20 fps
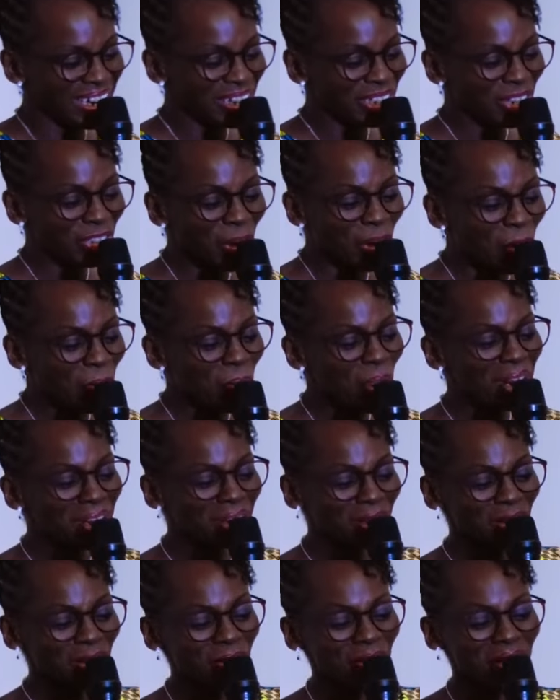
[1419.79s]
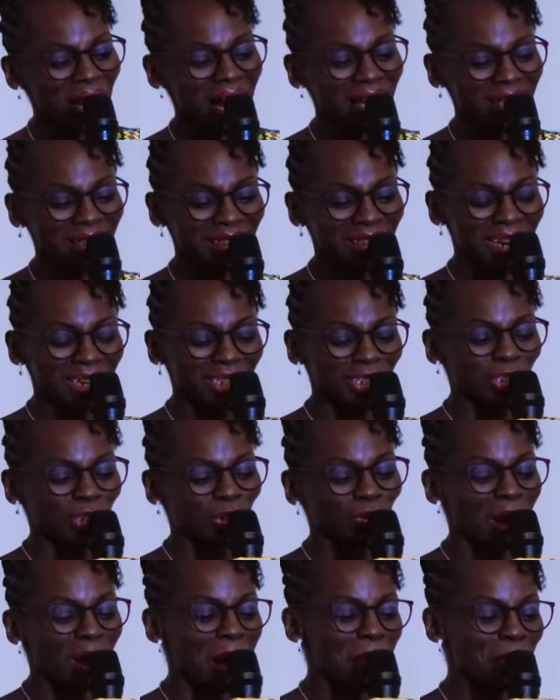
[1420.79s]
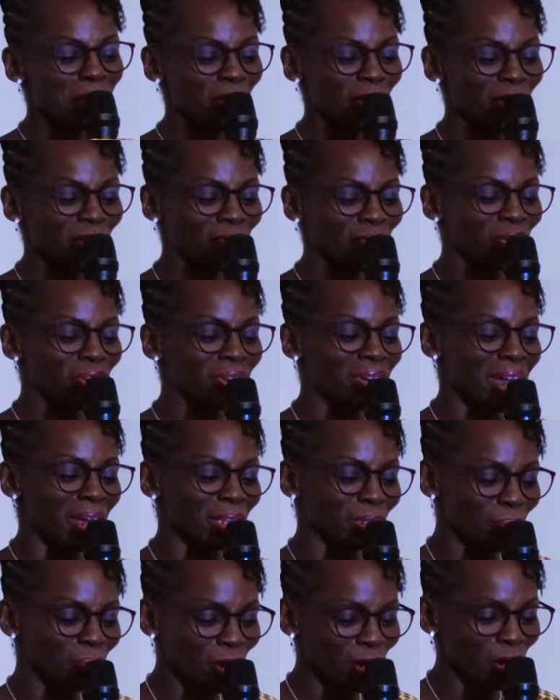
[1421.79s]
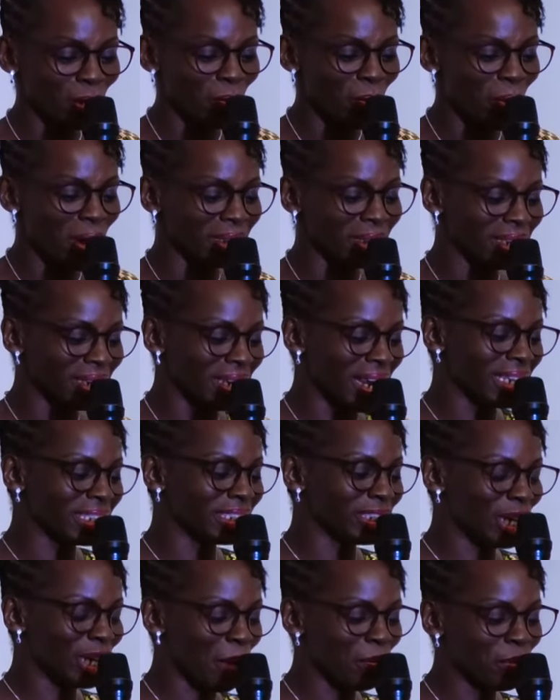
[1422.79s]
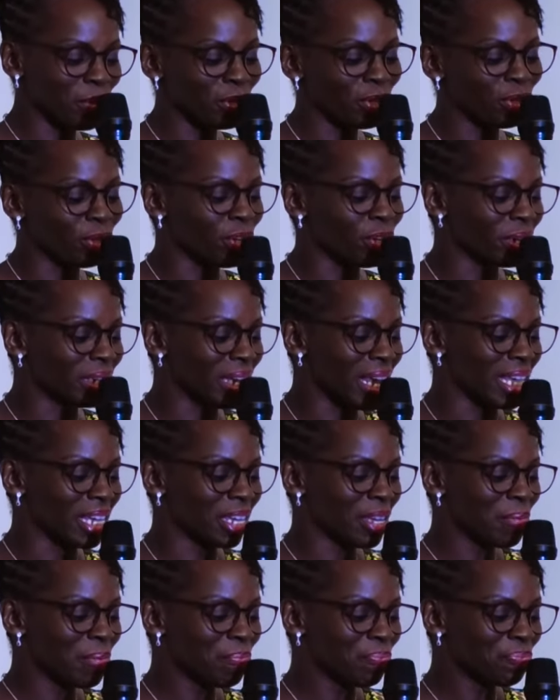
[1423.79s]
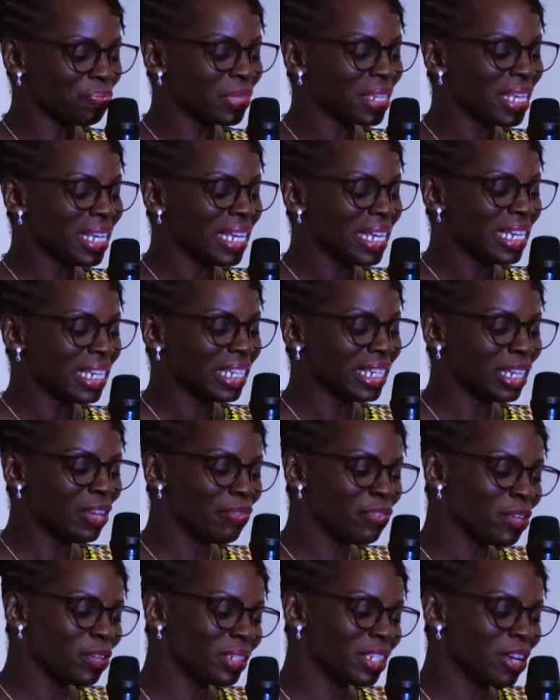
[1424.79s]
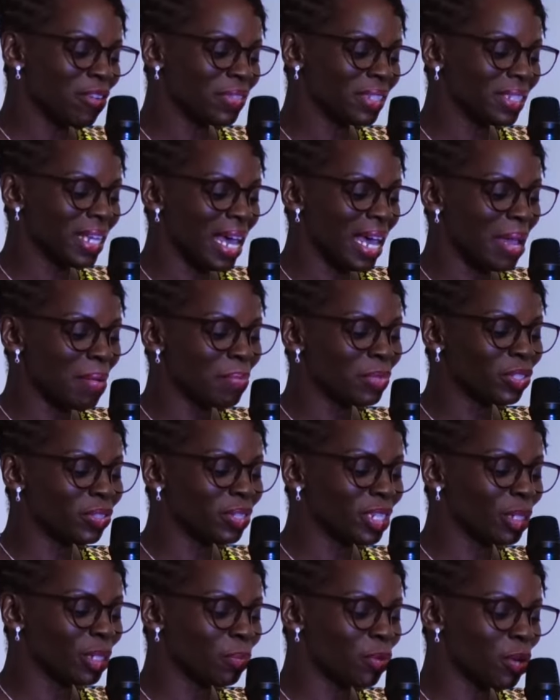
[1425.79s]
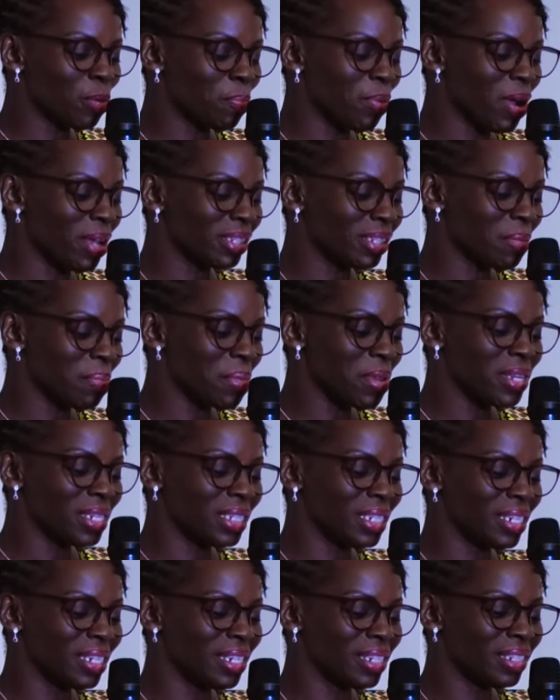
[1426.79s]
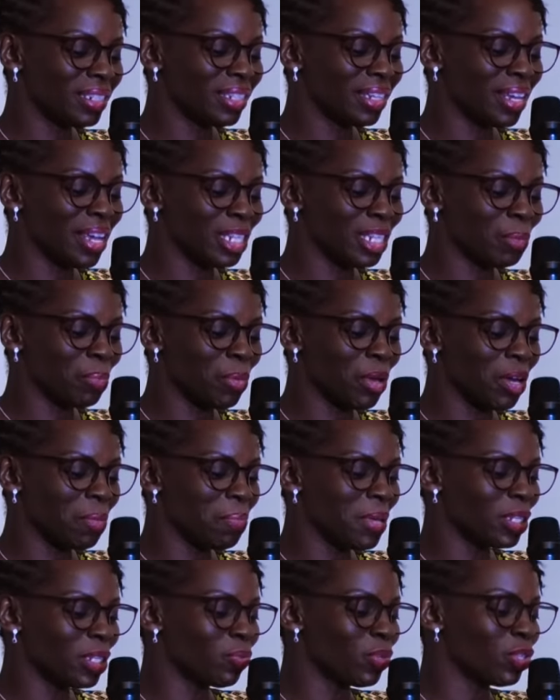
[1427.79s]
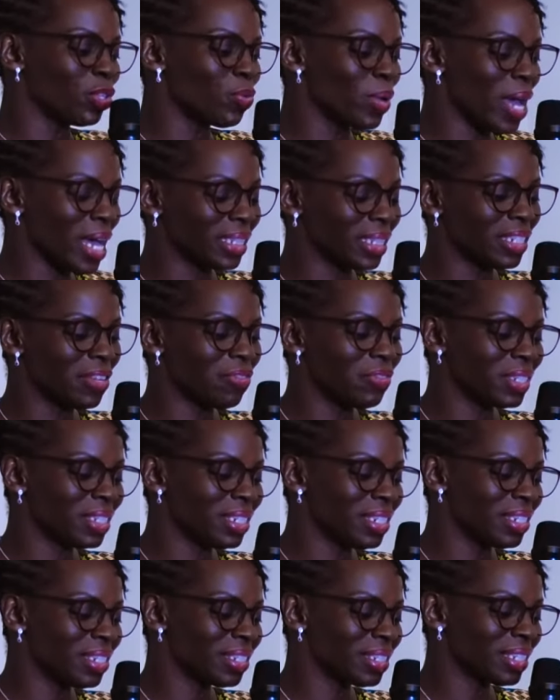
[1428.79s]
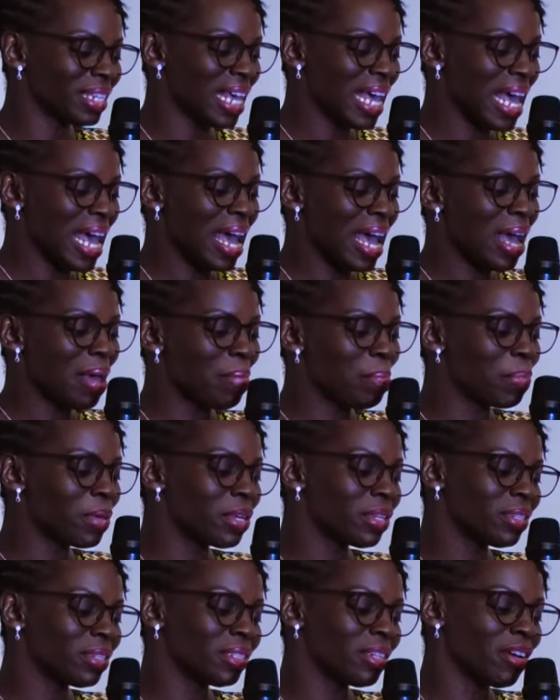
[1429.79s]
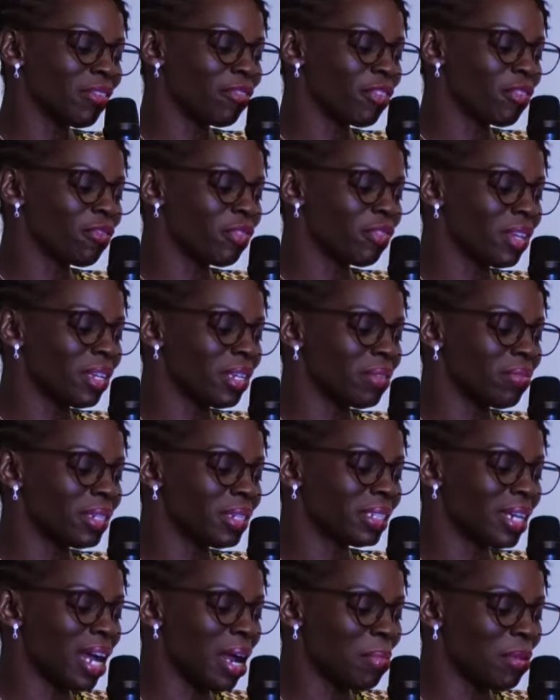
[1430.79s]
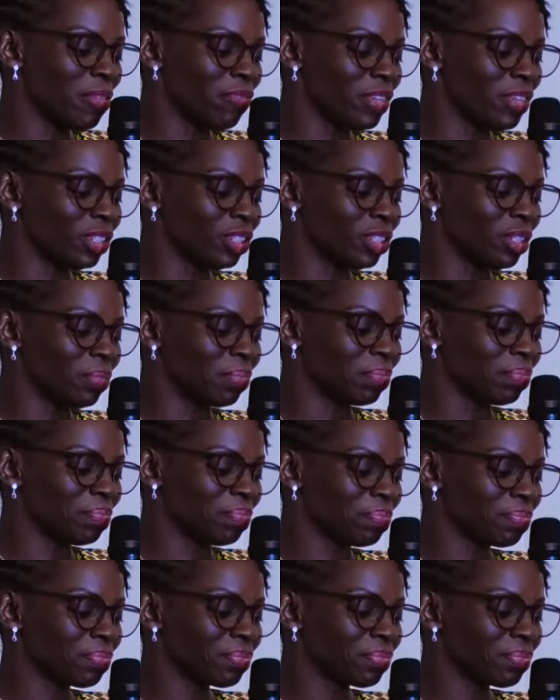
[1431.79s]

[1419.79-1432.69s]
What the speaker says: So don't wait until your last day to scramble and figure out what you want the next chapter to look like. Give yourself time to explore possibilities, experiment with new activities, and build a fulfilling retirement vision.